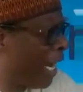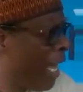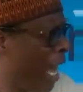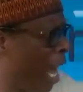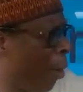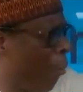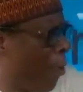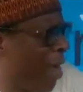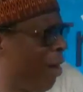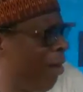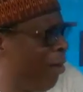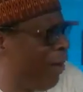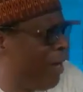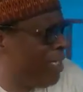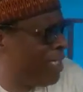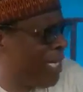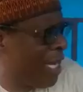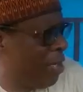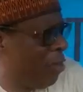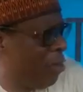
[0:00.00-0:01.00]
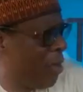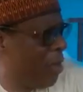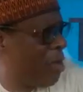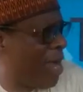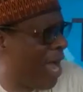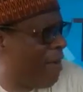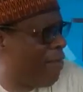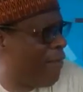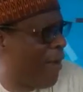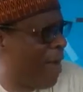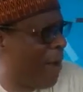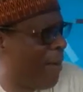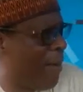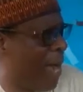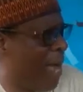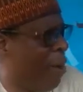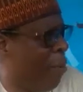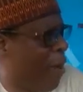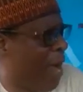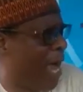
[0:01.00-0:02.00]
And we are always saying, look, you are a farmer,
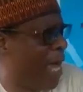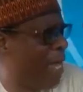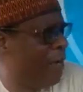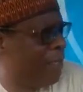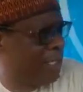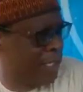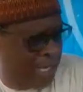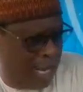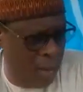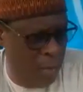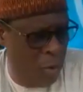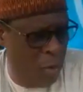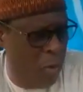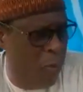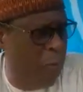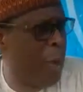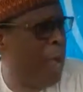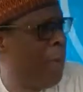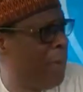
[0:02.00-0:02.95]
we are in the same group.